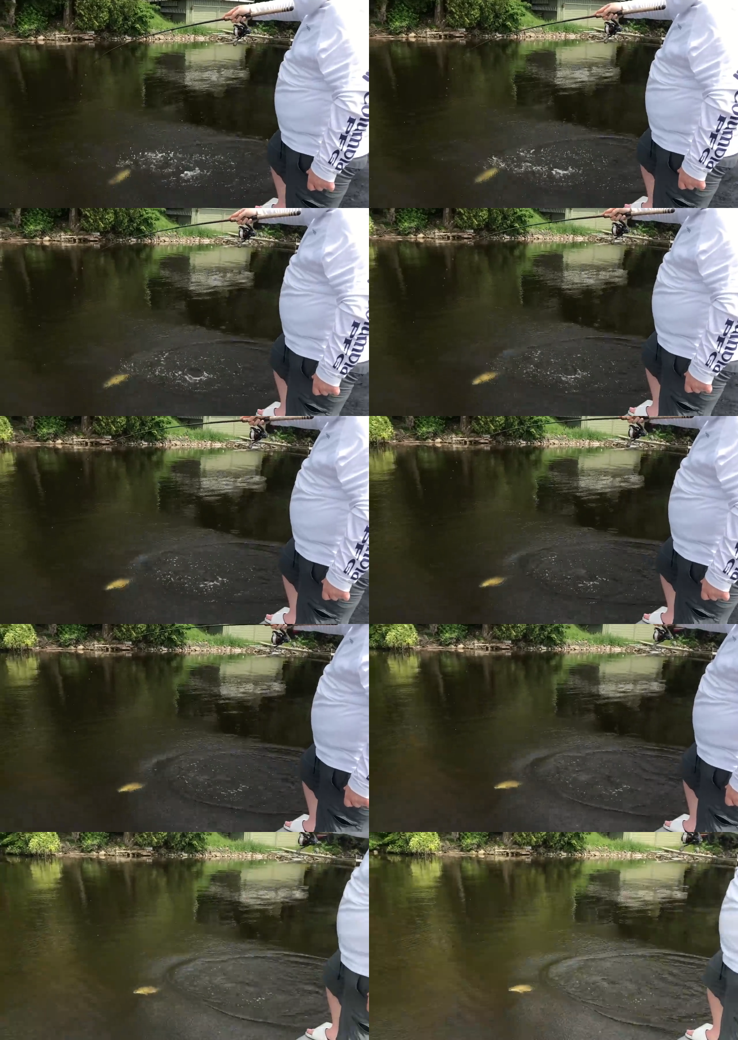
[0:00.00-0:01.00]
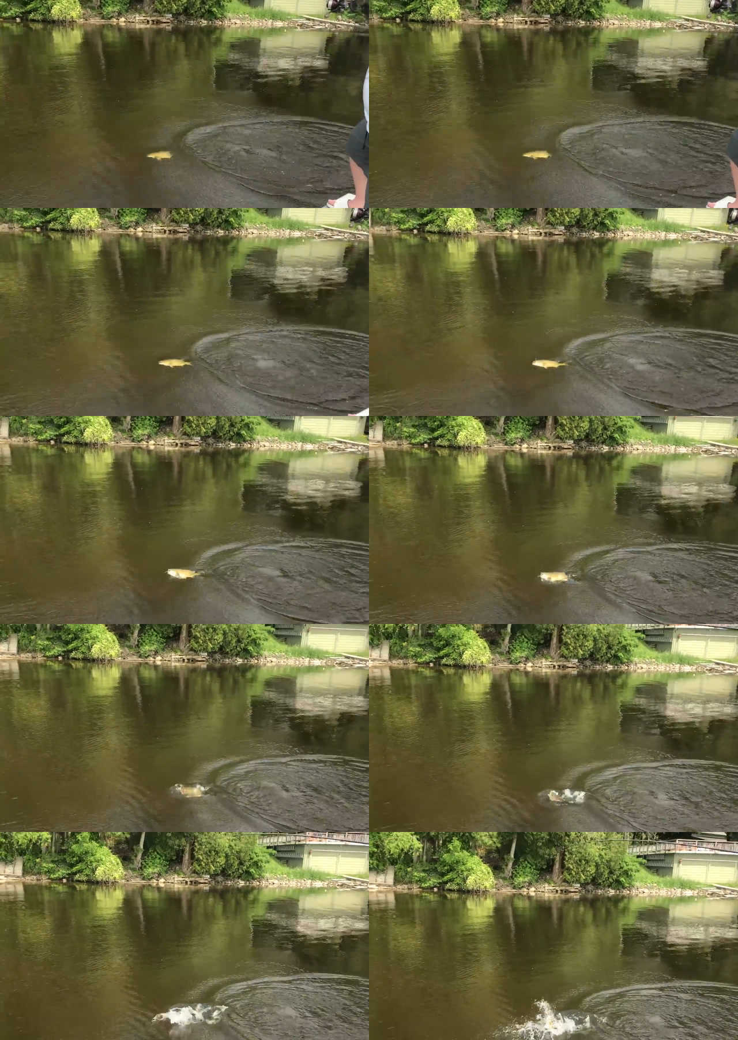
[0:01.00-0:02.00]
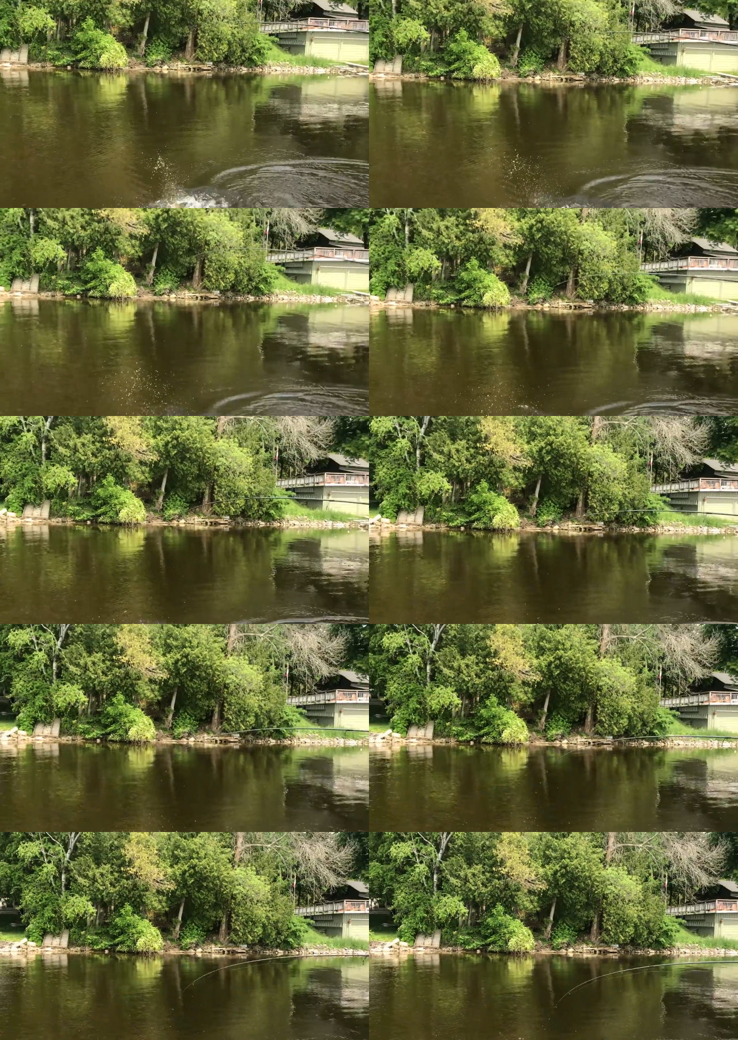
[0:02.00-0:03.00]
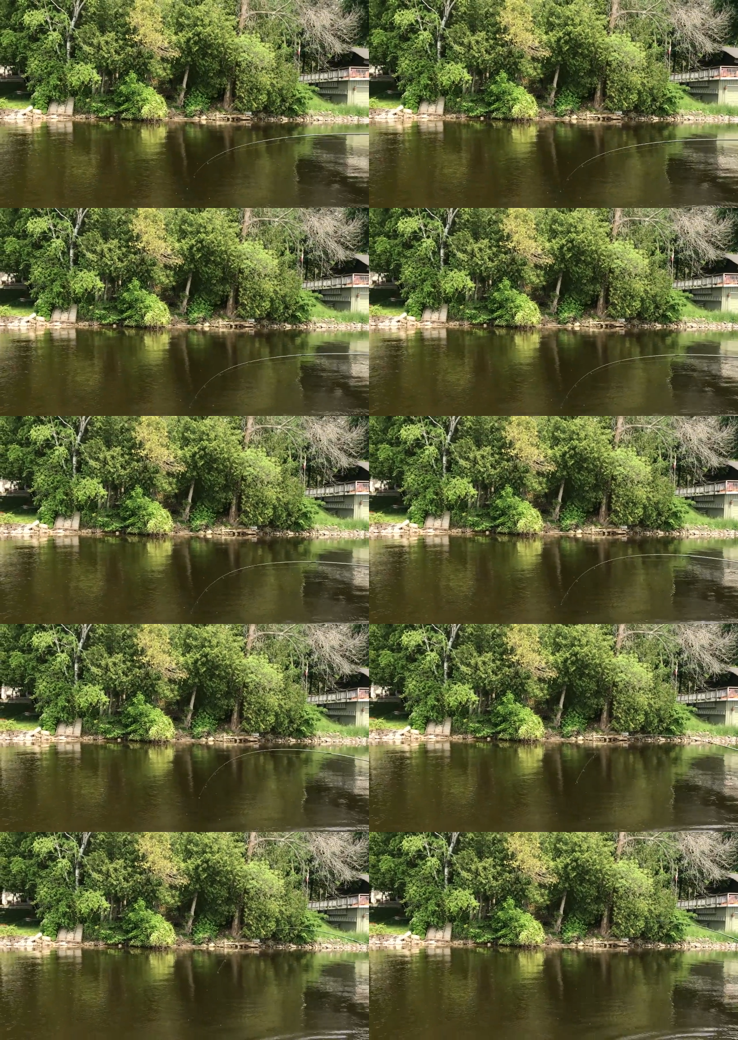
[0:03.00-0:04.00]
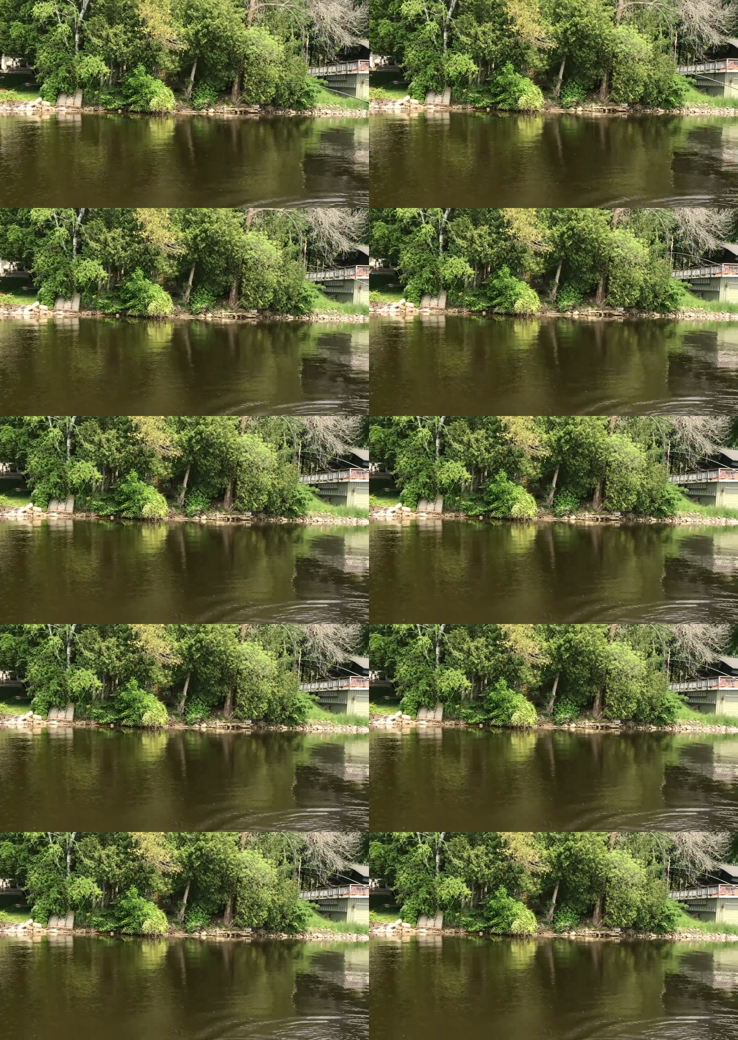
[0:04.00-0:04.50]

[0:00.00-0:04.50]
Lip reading: No face is visible, so there are no lips to read.